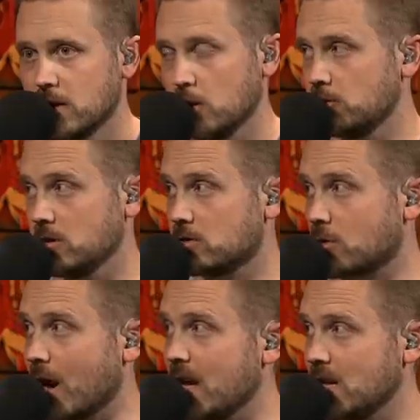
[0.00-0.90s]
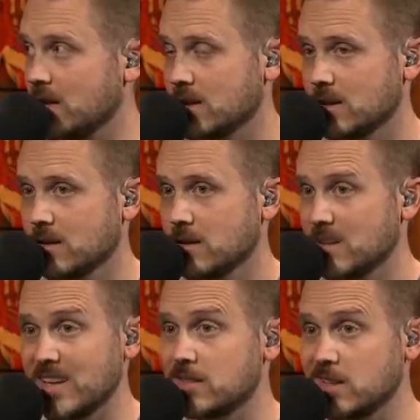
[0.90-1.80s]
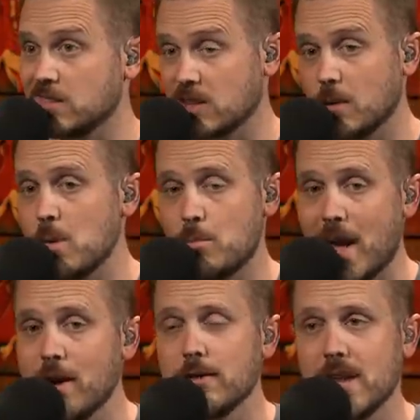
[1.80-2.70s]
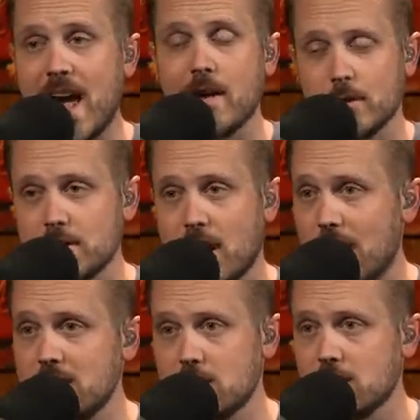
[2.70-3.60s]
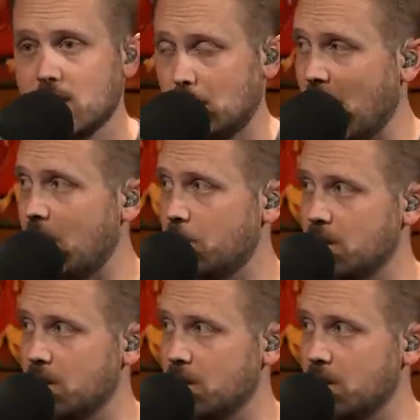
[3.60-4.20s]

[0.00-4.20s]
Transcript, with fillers: Houston's great. Yep. Tennessee's going to be better than advertised, in my